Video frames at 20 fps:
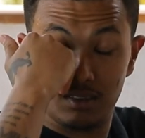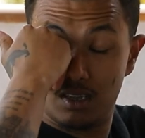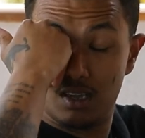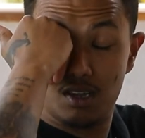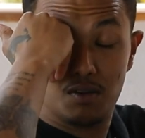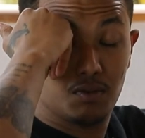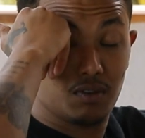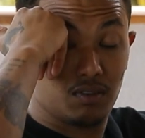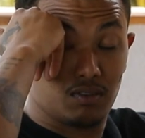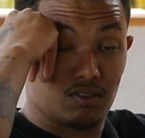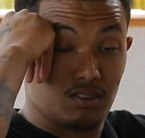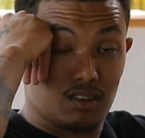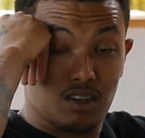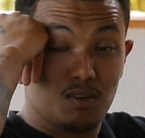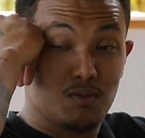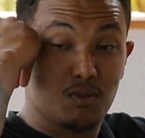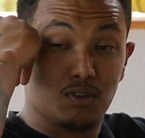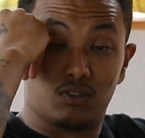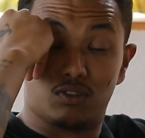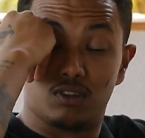It
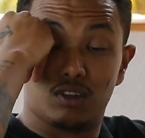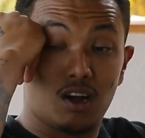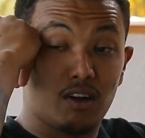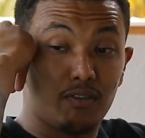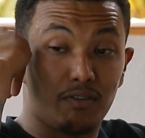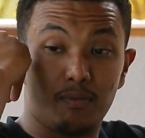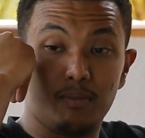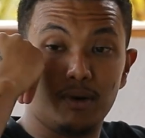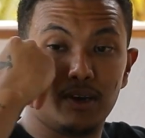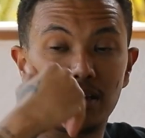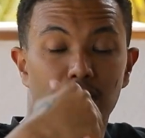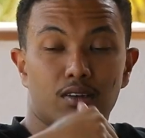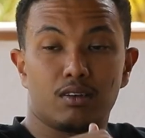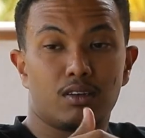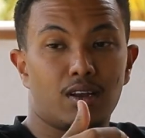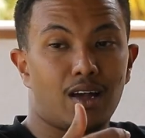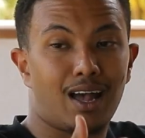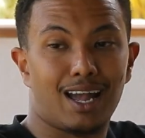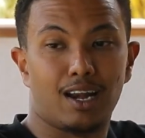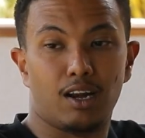was tough, but
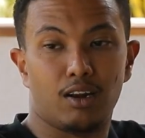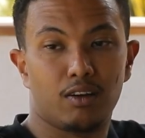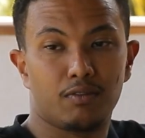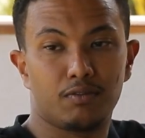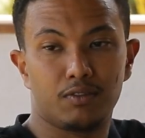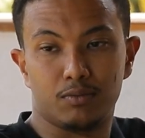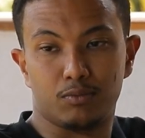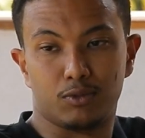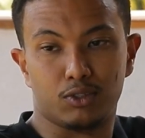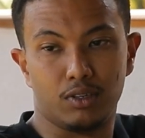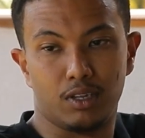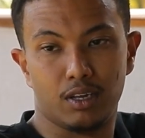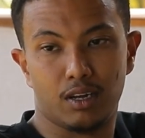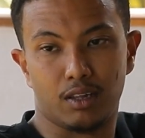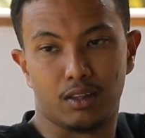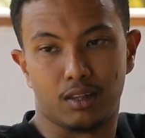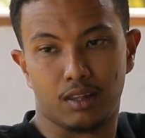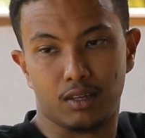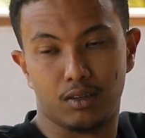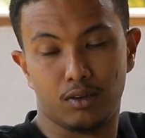I loved them to
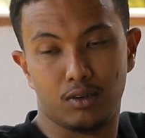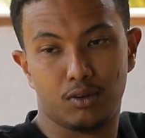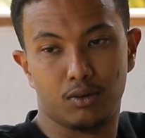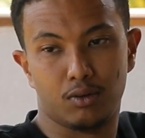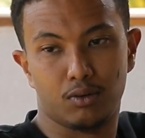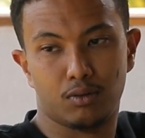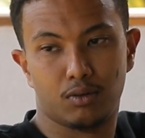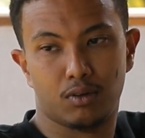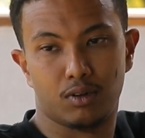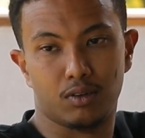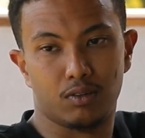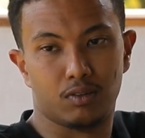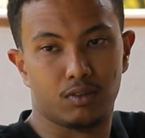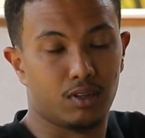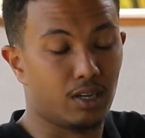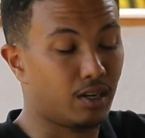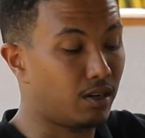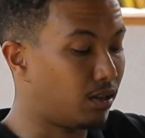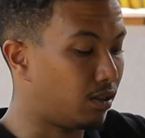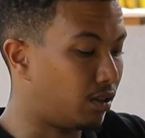death, you know, because
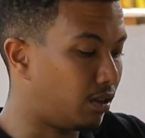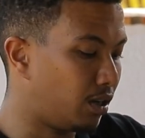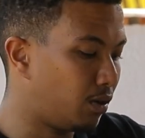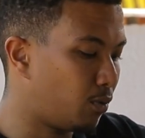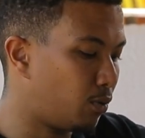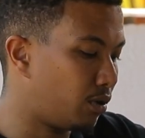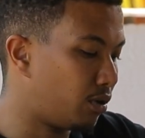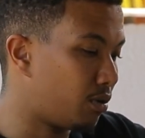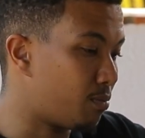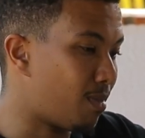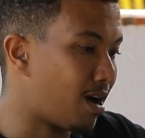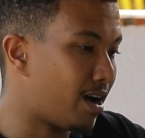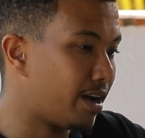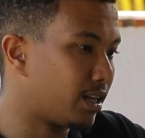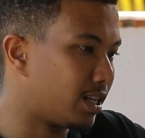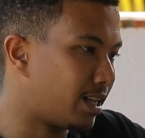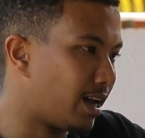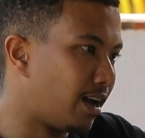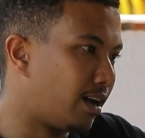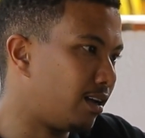they were
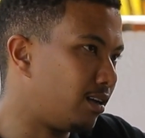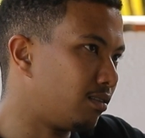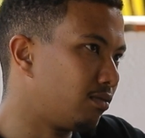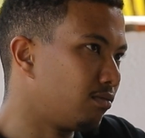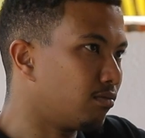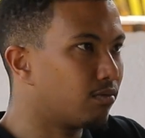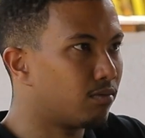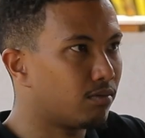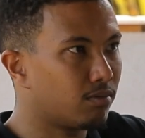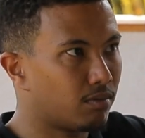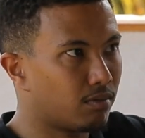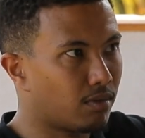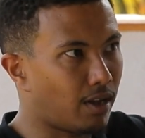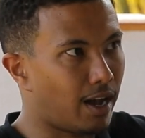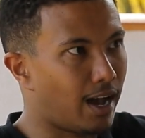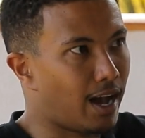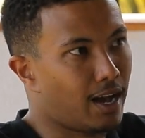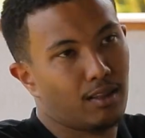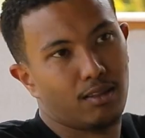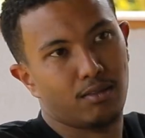my dad.
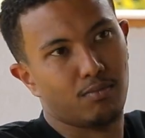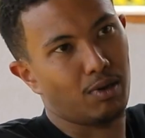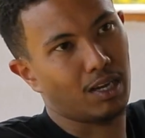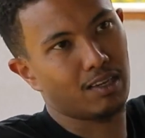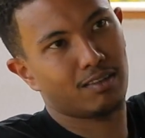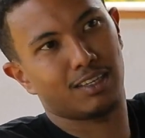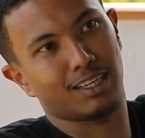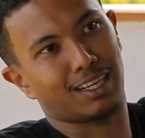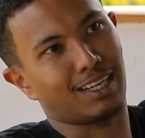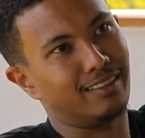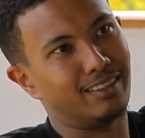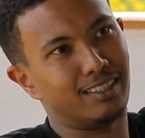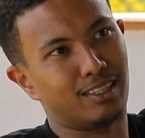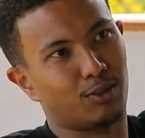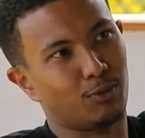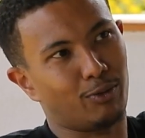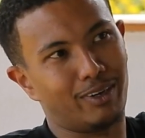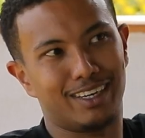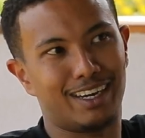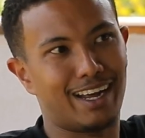I had basically
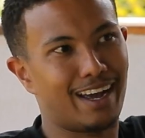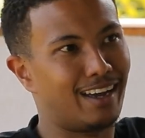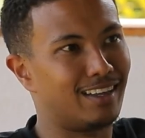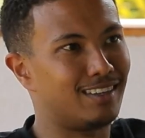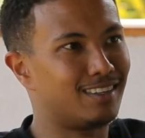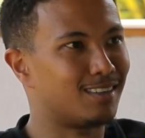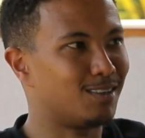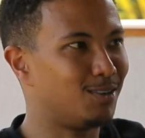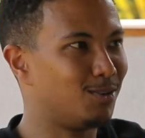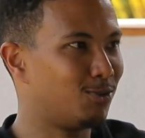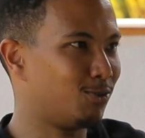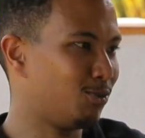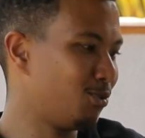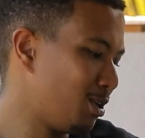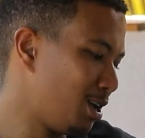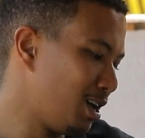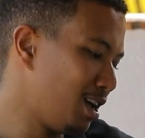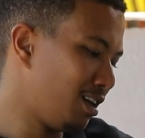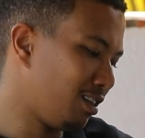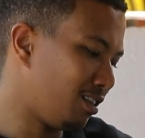3 dads, you know.
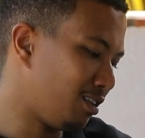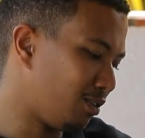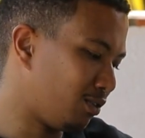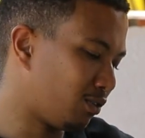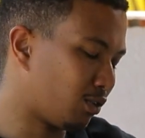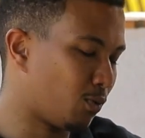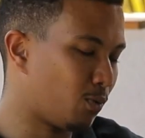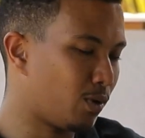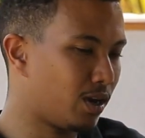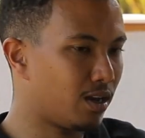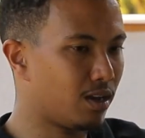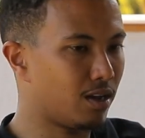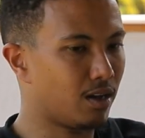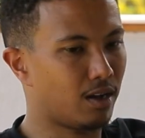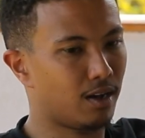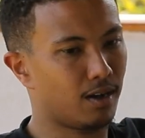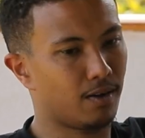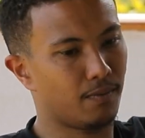There's a way